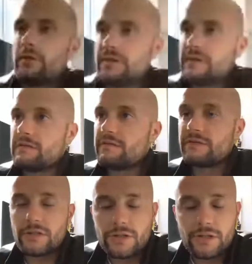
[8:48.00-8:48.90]
only
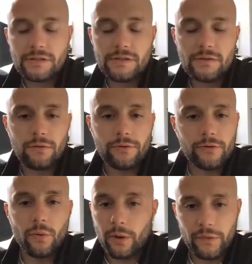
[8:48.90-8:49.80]
physicians, or do
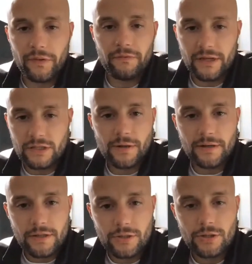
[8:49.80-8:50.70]
you work with advanced
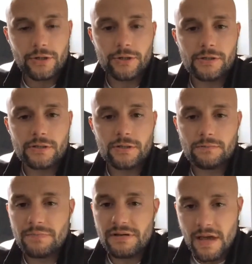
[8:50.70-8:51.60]
practitioners,
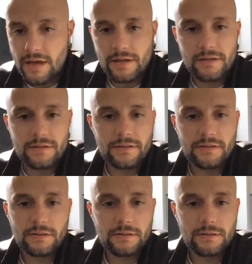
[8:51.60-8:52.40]
PAs?